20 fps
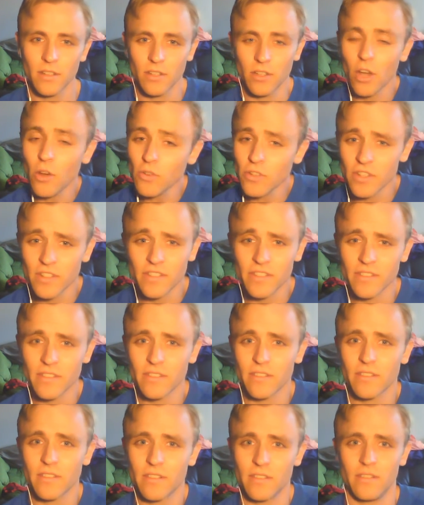Coaches,
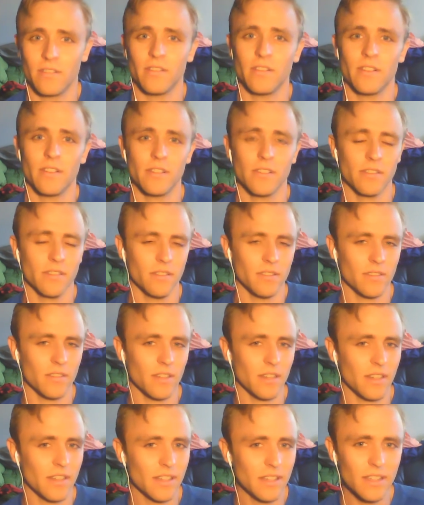
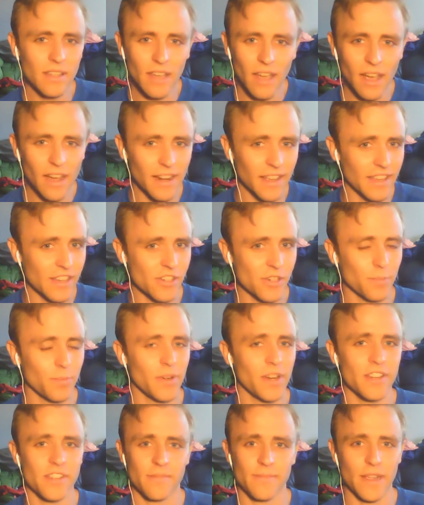you gotta get your
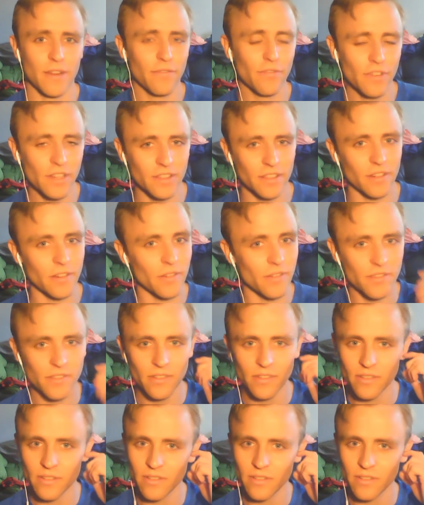players to make free throws.